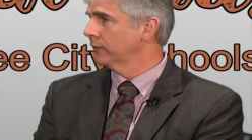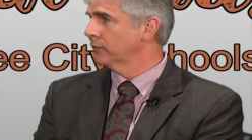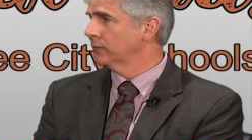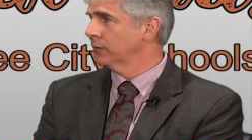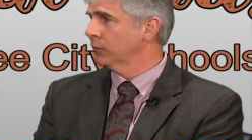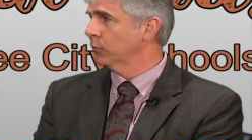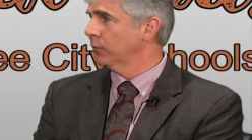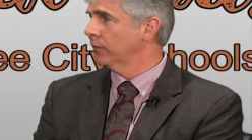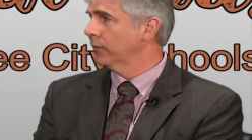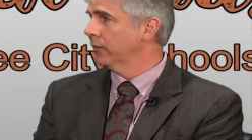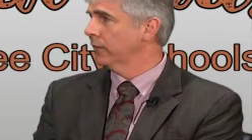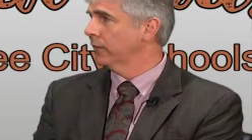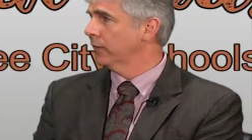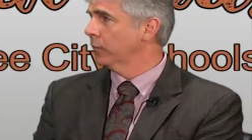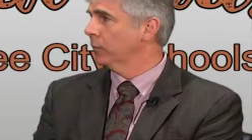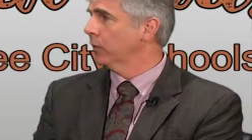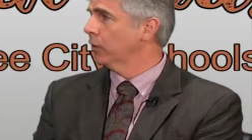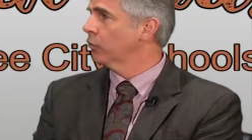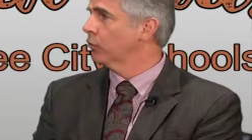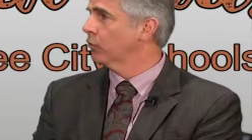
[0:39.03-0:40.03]
see what
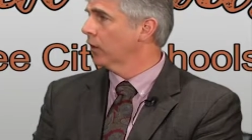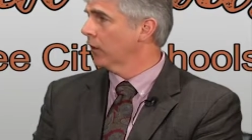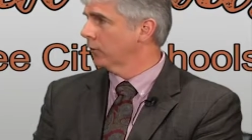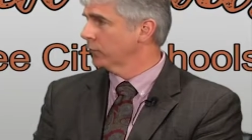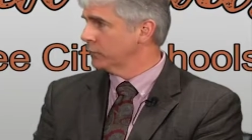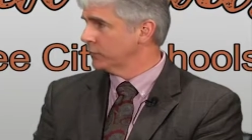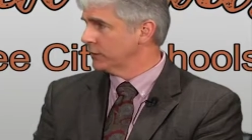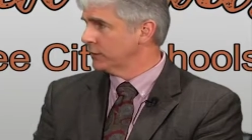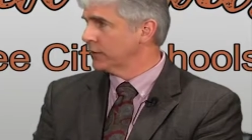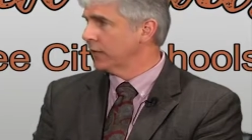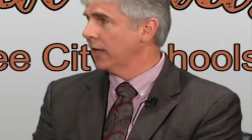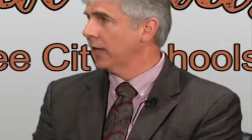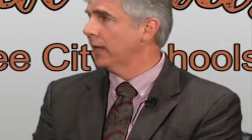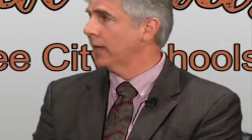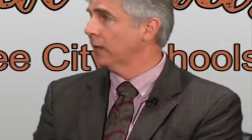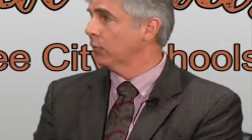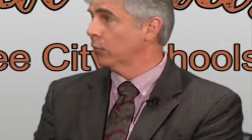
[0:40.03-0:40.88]
the meteorologists say,